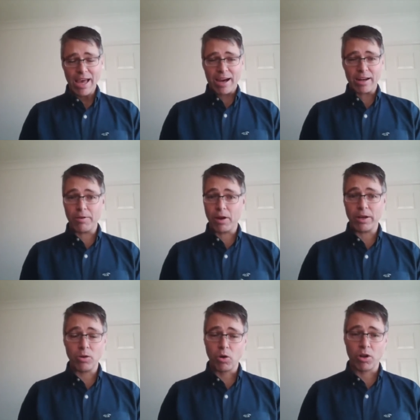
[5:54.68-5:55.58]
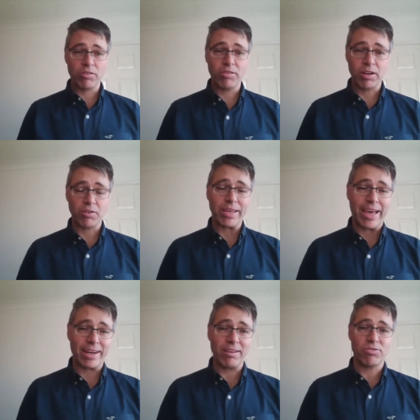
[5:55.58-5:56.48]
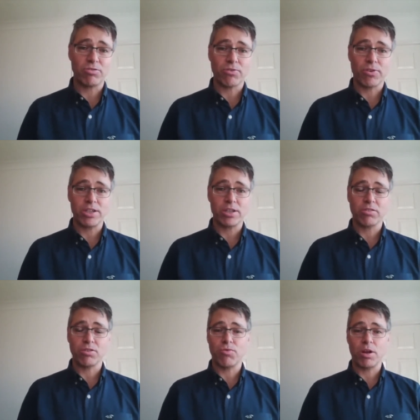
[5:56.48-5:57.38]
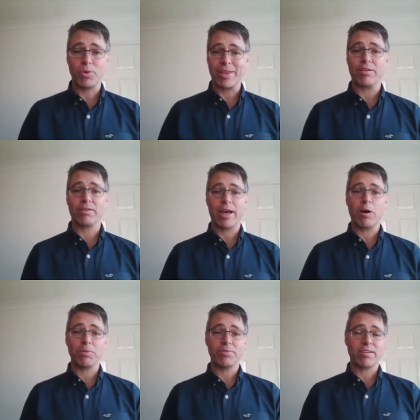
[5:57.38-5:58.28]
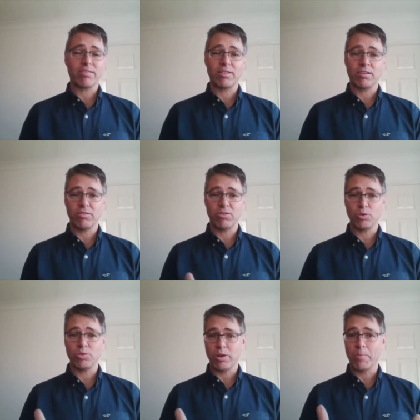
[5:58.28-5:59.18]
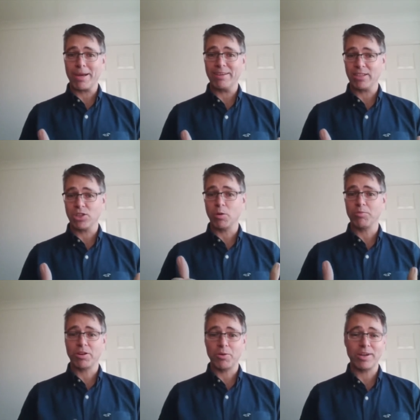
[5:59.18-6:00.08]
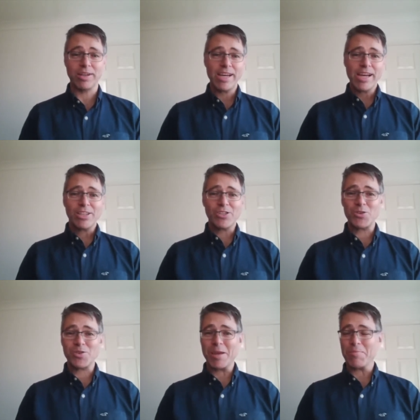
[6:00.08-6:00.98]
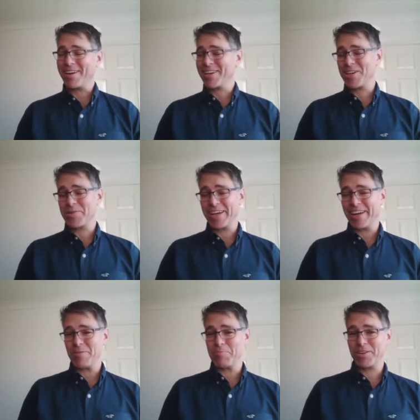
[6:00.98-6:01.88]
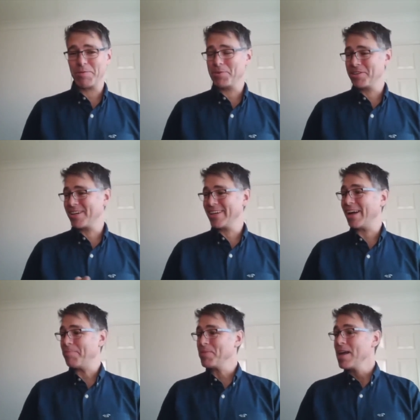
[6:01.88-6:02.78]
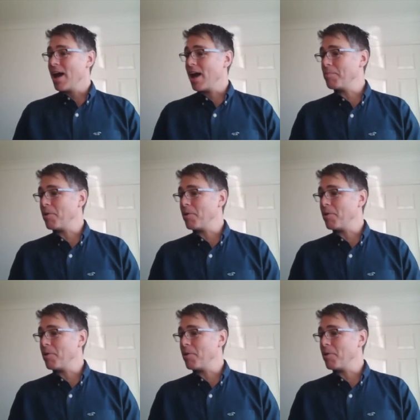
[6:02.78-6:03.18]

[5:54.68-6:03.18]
And in all honesty, I don't think any Ceroc franchise could run without the help of taxi dancers. You all do an amazing job. So uh, do keep that going, everybody. But uh, yeah. Um,